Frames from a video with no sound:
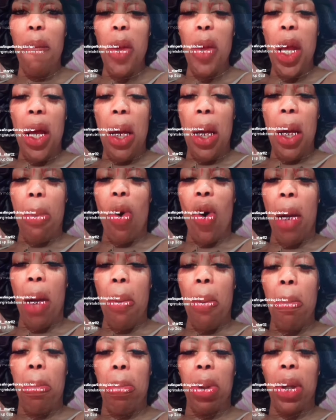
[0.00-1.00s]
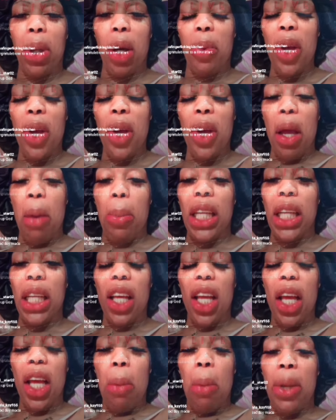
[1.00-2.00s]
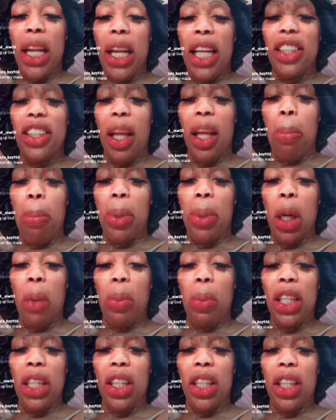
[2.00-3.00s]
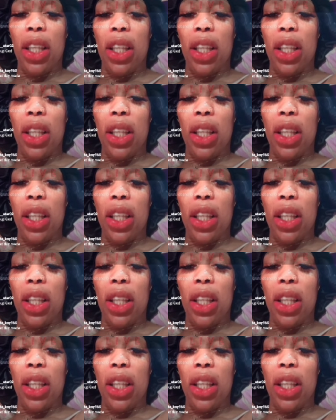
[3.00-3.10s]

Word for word: More I'm big up, my, my I start big up is,